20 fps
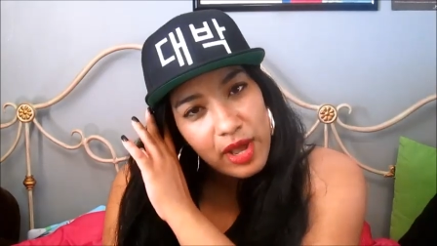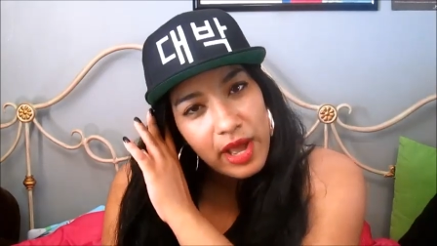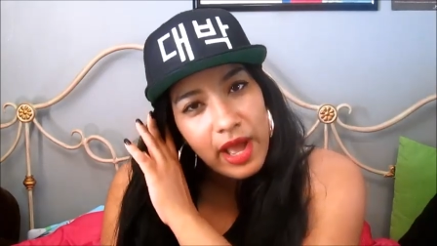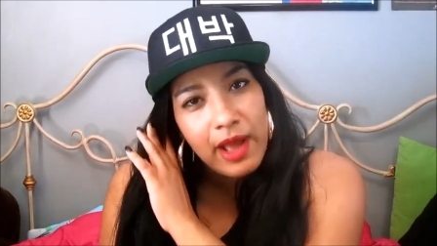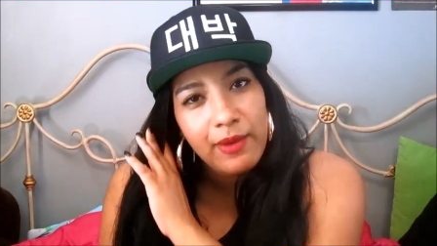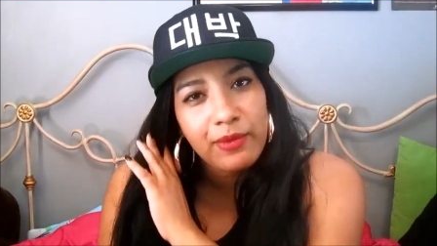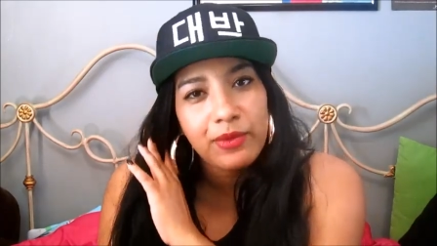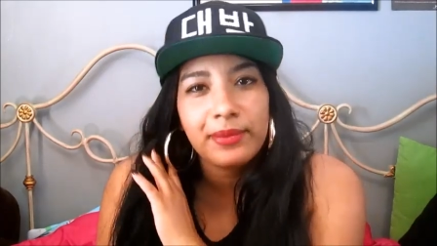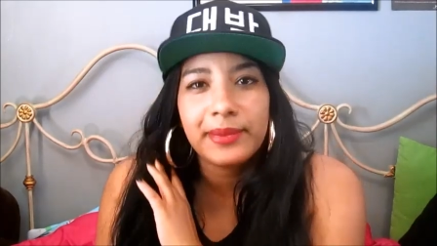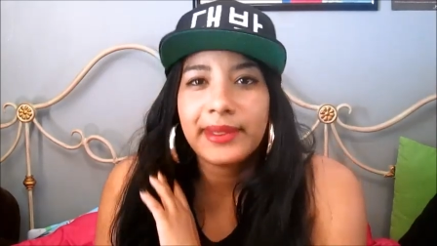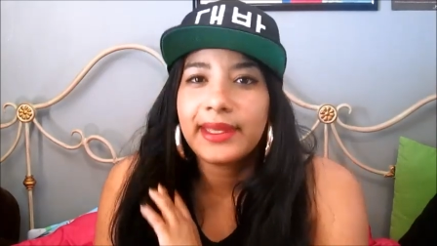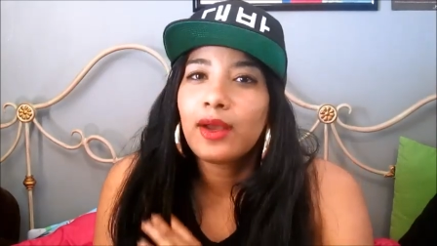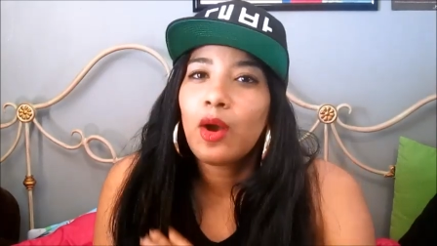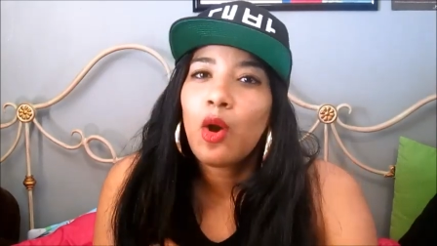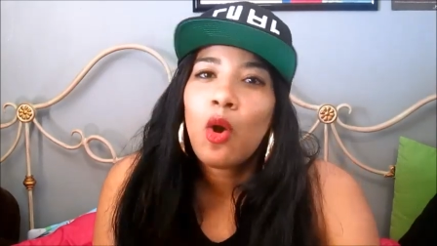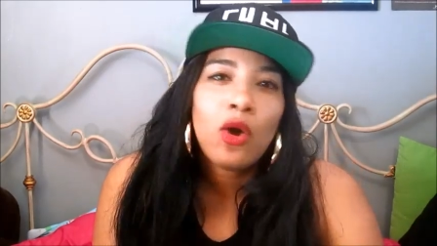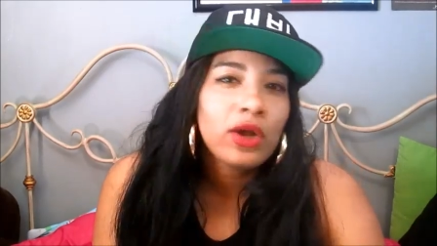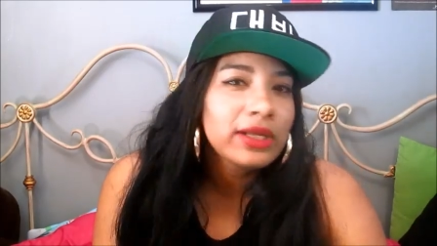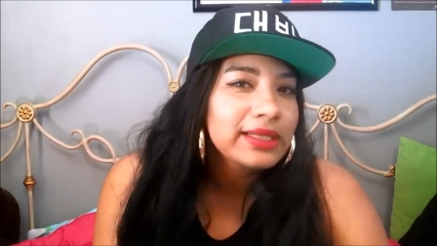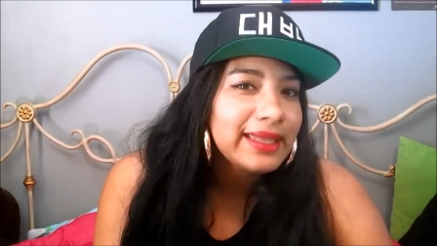I would be a
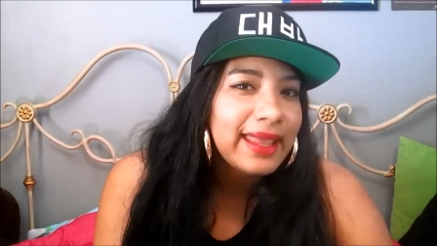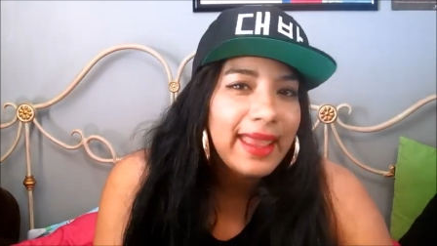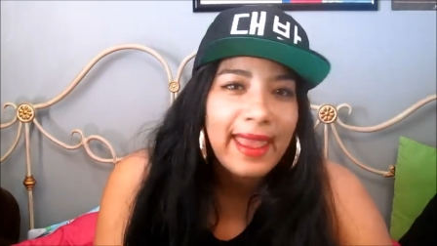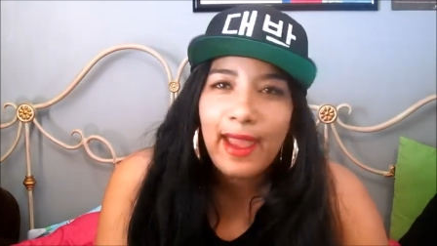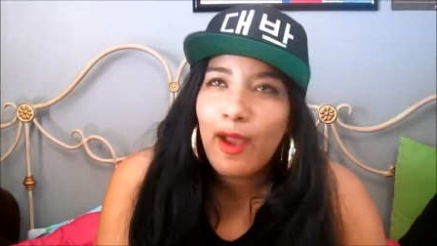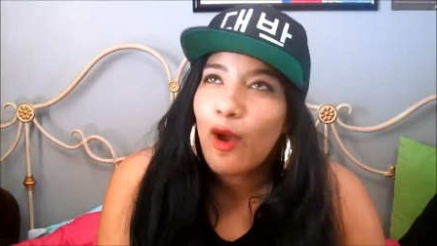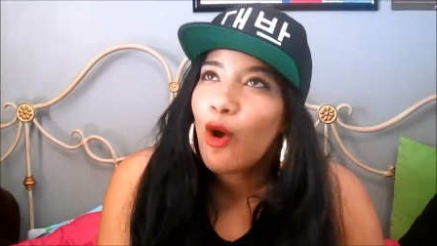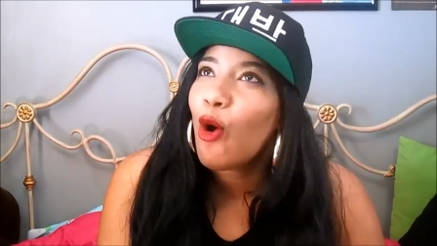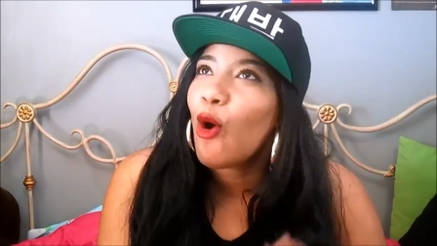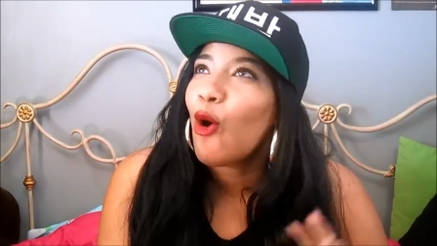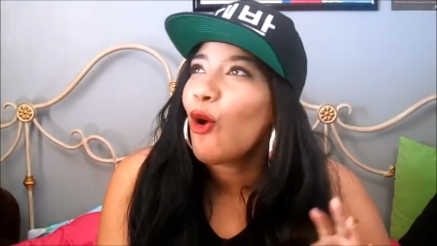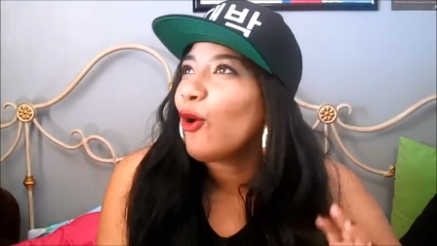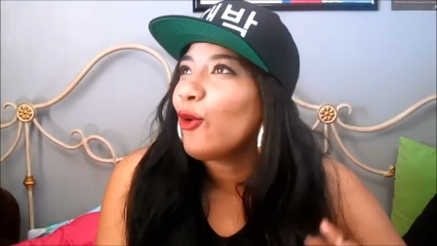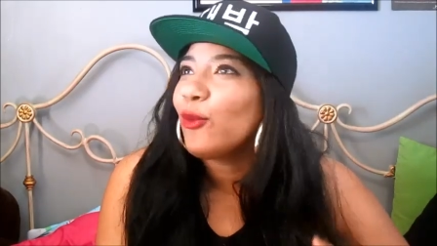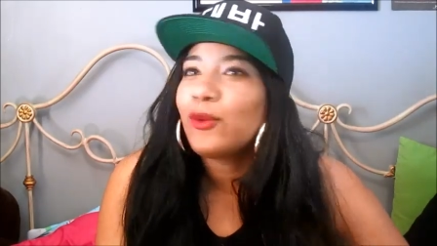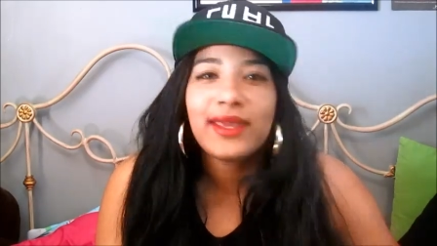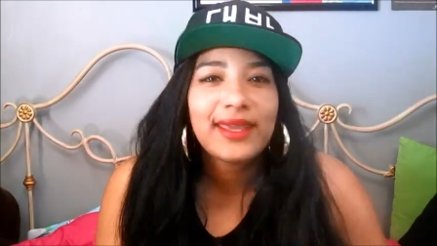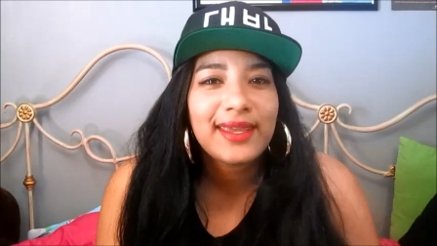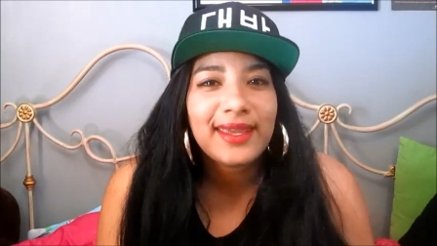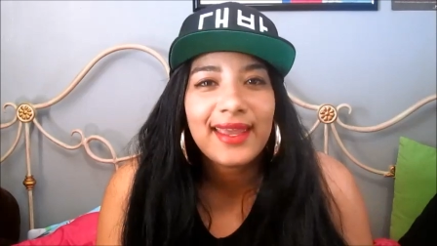Hongdae
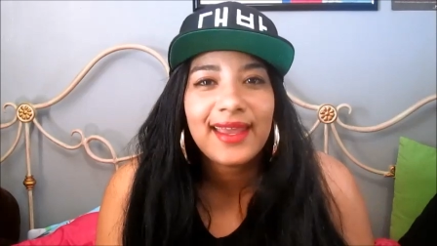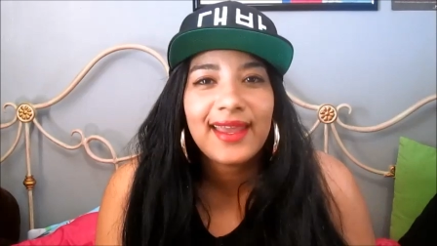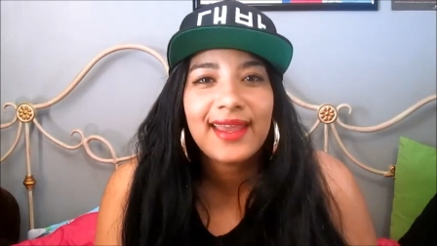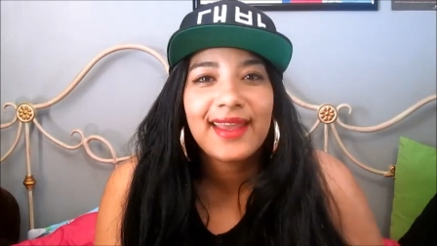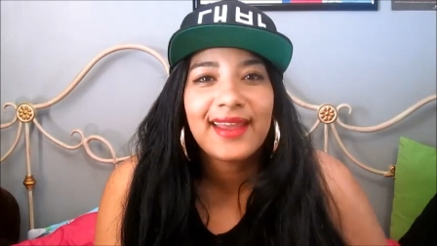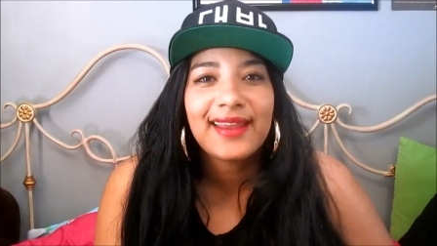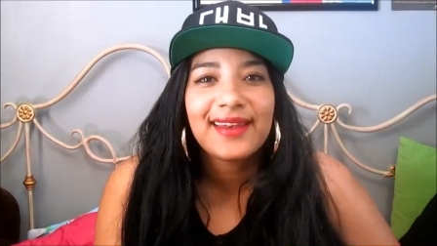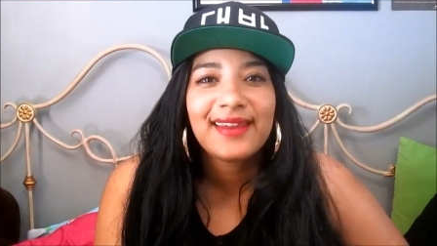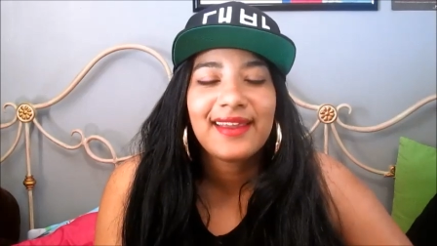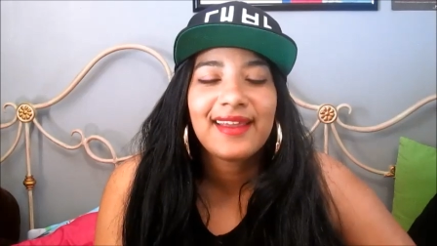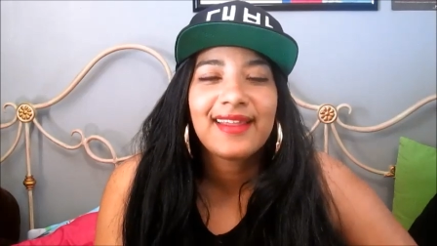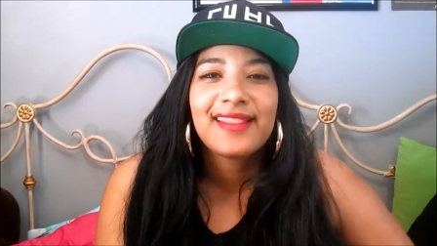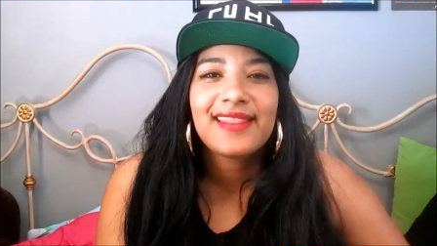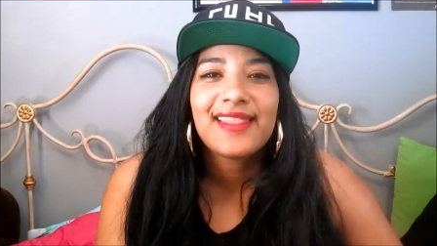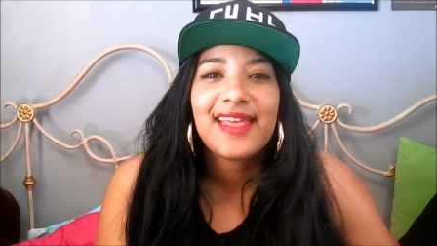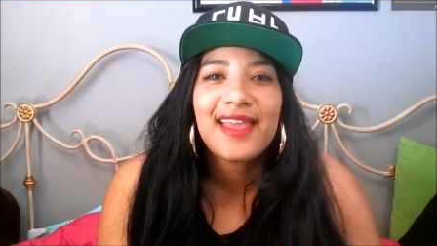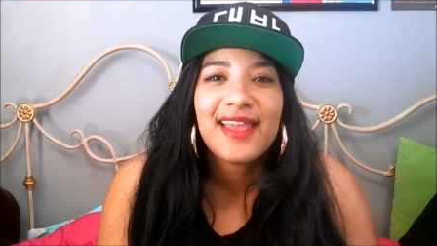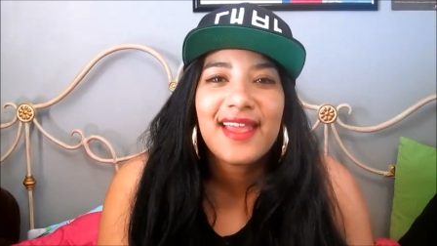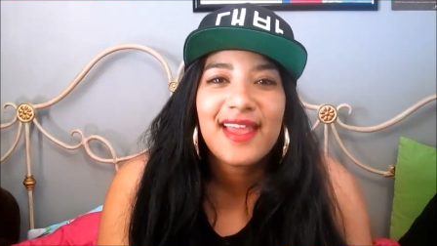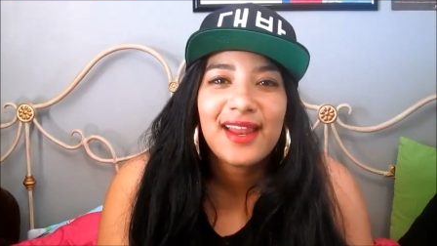all weekend and
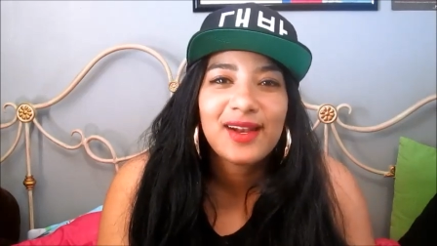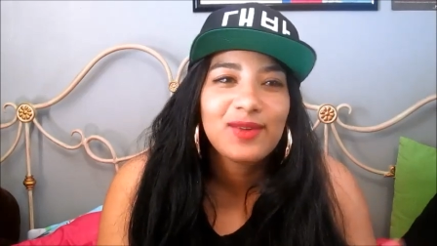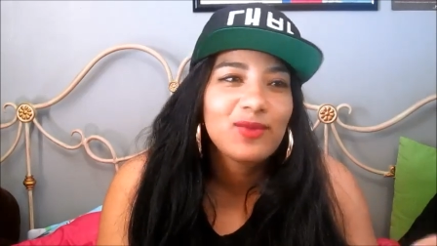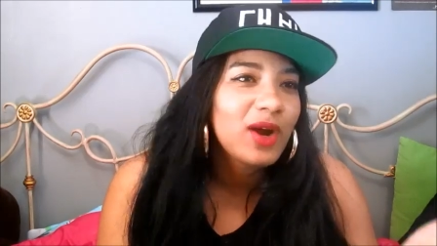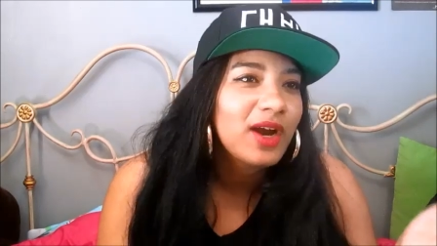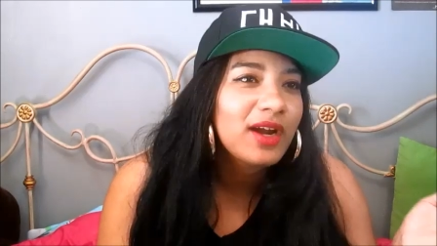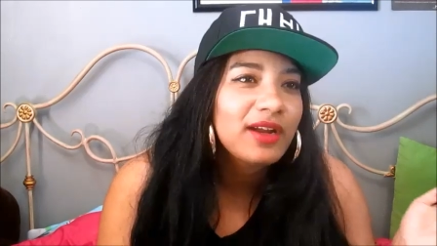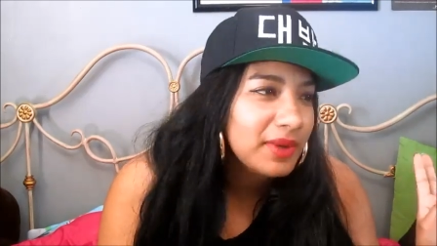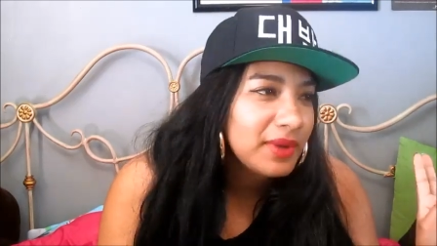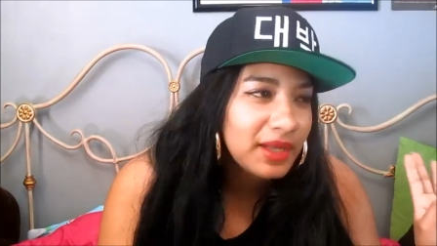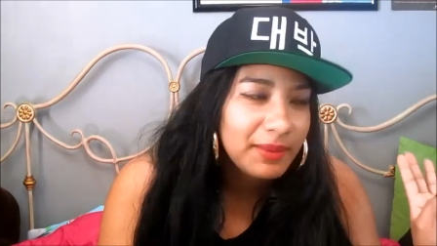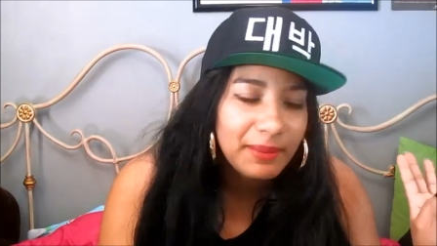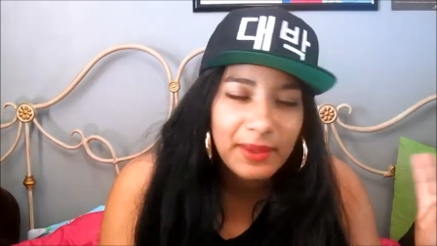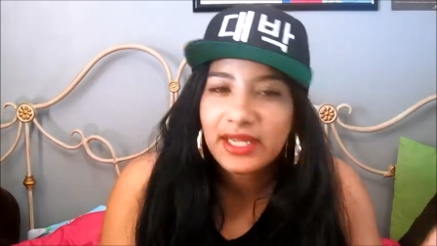then work on uh,